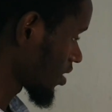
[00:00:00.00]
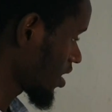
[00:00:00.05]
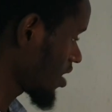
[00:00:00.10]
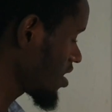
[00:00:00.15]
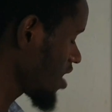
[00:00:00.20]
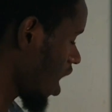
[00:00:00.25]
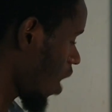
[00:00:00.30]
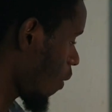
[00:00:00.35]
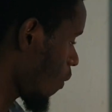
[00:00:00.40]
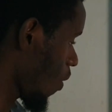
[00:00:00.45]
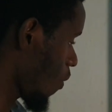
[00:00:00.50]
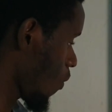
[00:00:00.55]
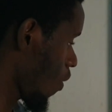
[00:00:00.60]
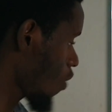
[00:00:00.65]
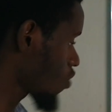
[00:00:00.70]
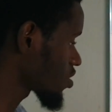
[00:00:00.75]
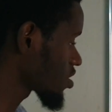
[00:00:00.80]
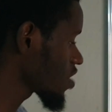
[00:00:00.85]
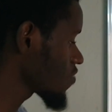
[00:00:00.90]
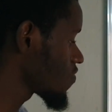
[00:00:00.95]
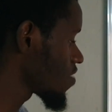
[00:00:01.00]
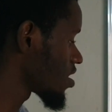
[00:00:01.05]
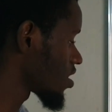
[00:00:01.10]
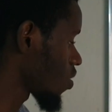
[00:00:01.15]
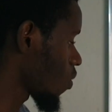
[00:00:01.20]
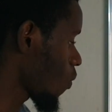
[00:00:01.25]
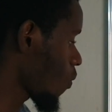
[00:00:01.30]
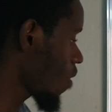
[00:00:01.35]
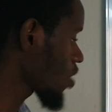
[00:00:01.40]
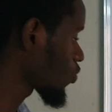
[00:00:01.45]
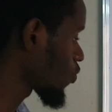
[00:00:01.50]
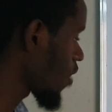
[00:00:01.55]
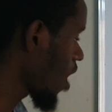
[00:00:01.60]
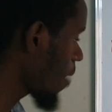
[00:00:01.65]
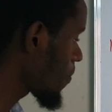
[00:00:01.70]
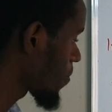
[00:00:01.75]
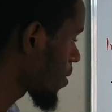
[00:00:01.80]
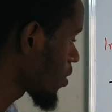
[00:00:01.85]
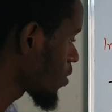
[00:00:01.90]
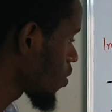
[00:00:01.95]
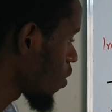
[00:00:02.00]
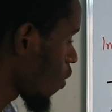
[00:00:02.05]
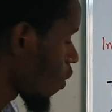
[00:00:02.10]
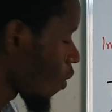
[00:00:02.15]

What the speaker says: here, we want to give it what will happen